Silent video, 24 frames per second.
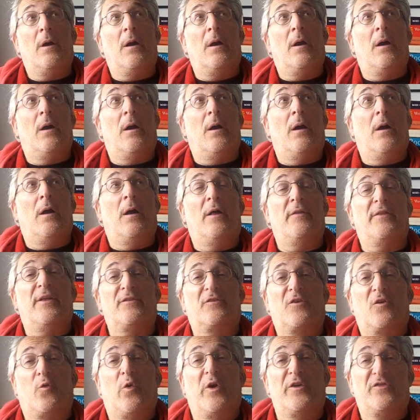Uh,
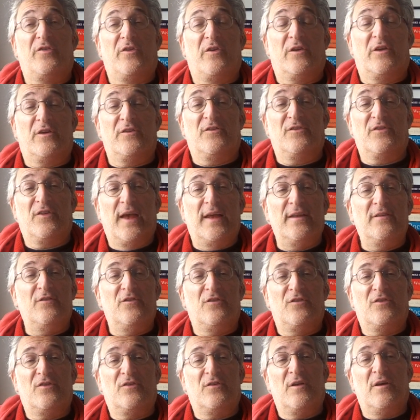there's a question of
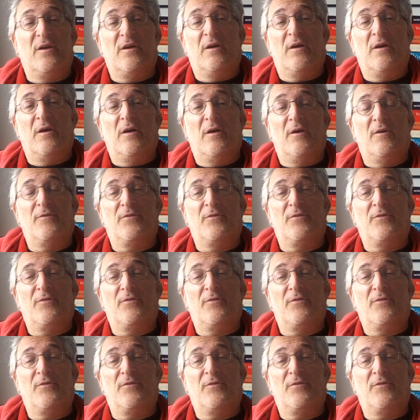consent uh,